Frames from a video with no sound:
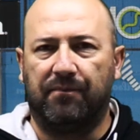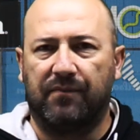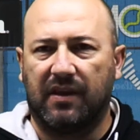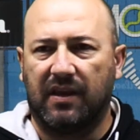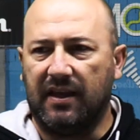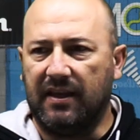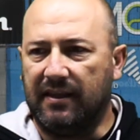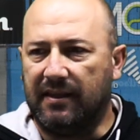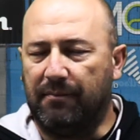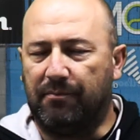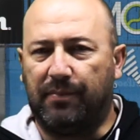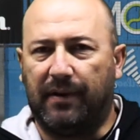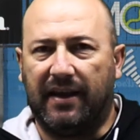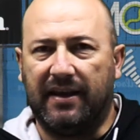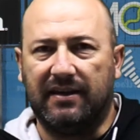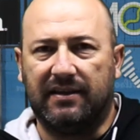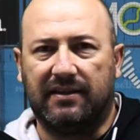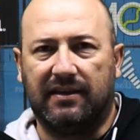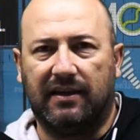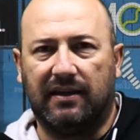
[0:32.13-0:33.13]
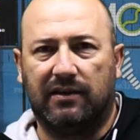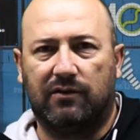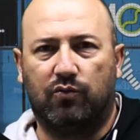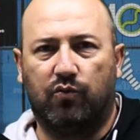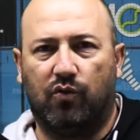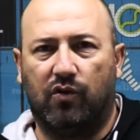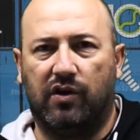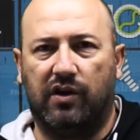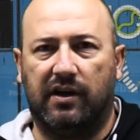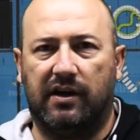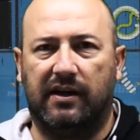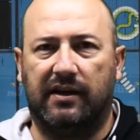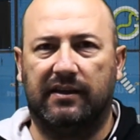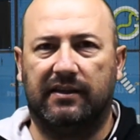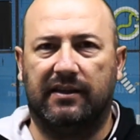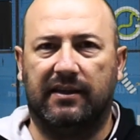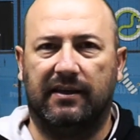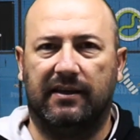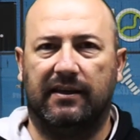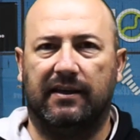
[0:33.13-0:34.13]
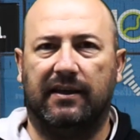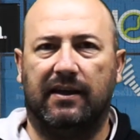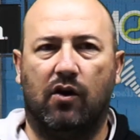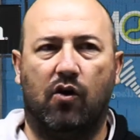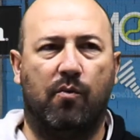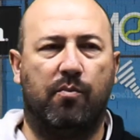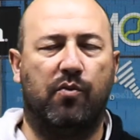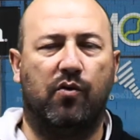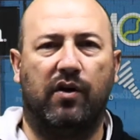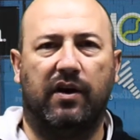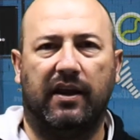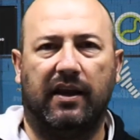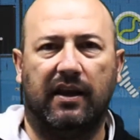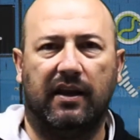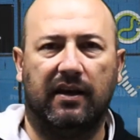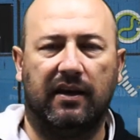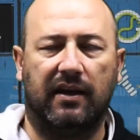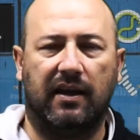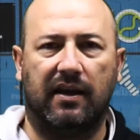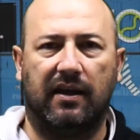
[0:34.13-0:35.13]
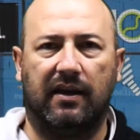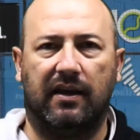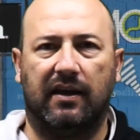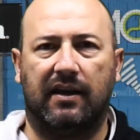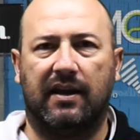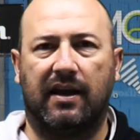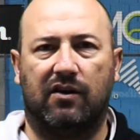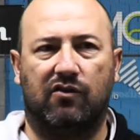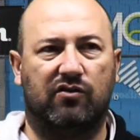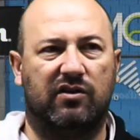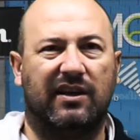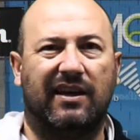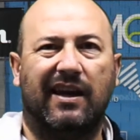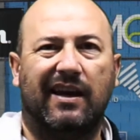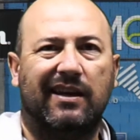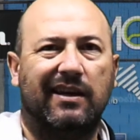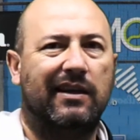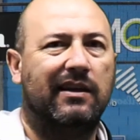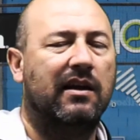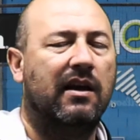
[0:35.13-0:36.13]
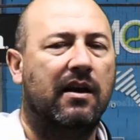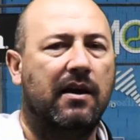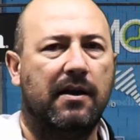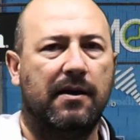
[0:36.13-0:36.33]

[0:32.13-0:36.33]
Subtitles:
in the places where the opponent cannot get it.